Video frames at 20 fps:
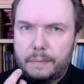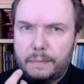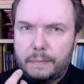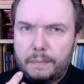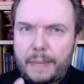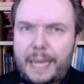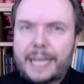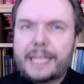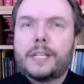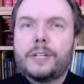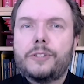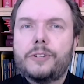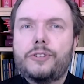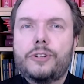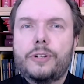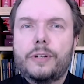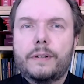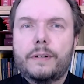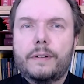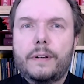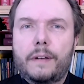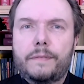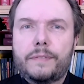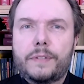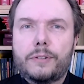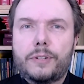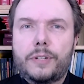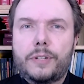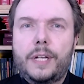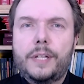message of
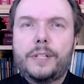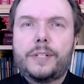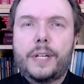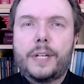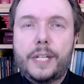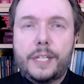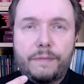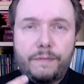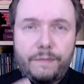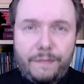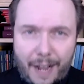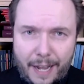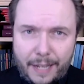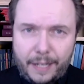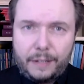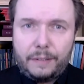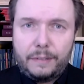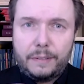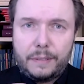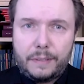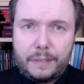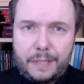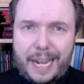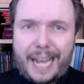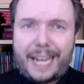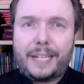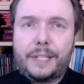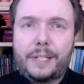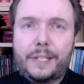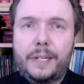Solzhenitsyn, his final
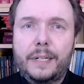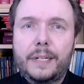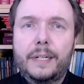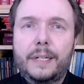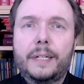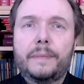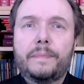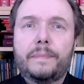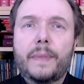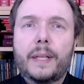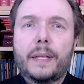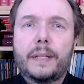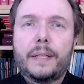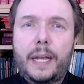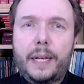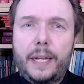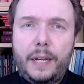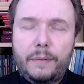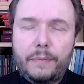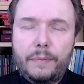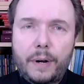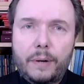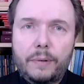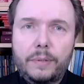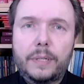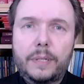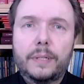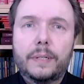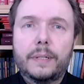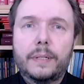text that he
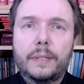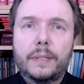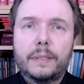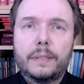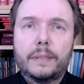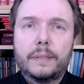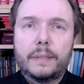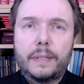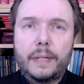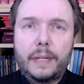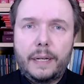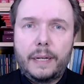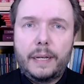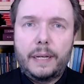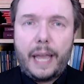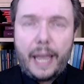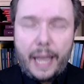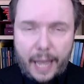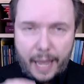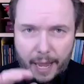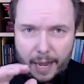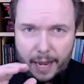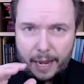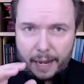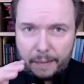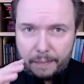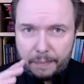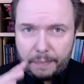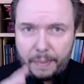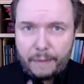wrote
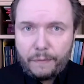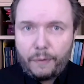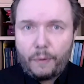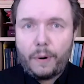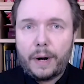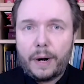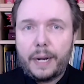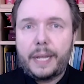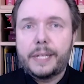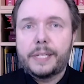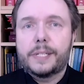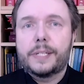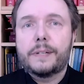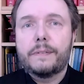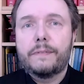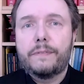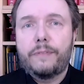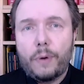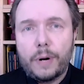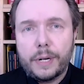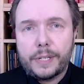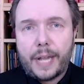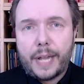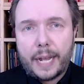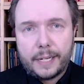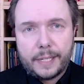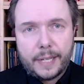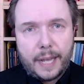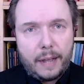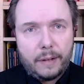uh, before his forced
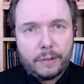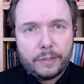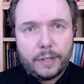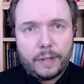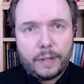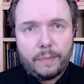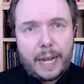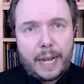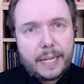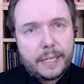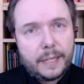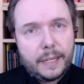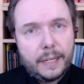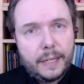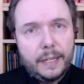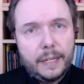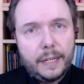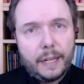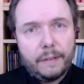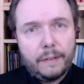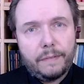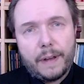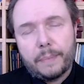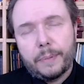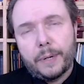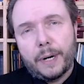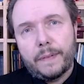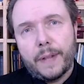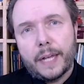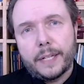exile to the West in
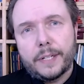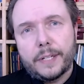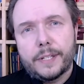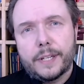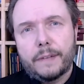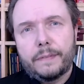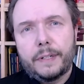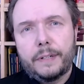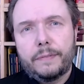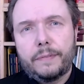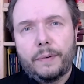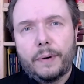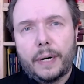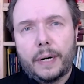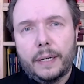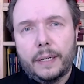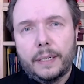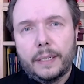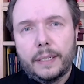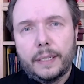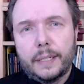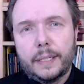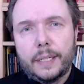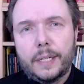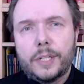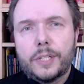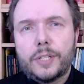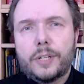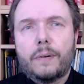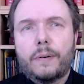February of 1974.
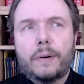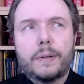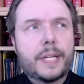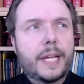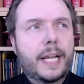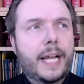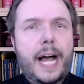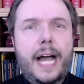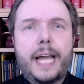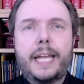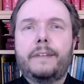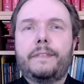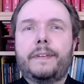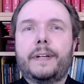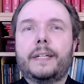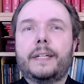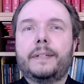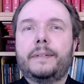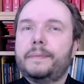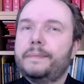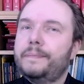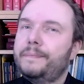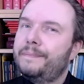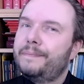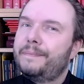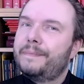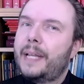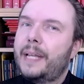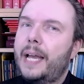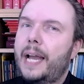So it was a kind of a,
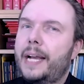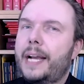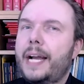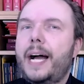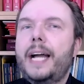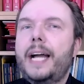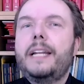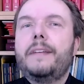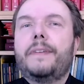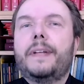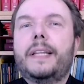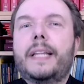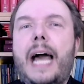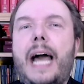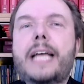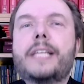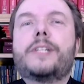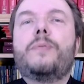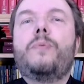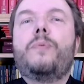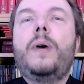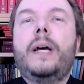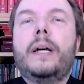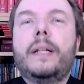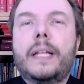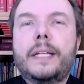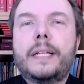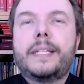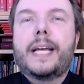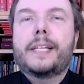a kind of a last
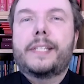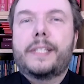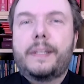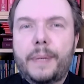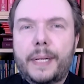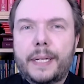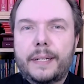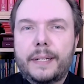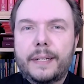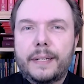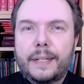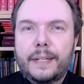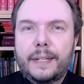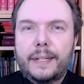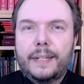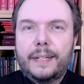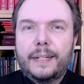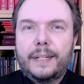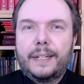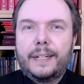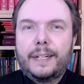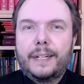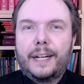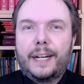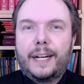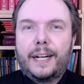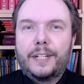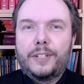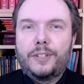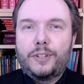will and testament
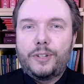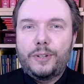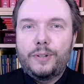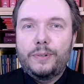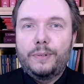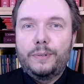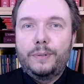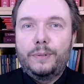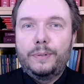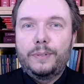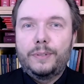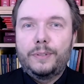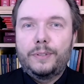uh, to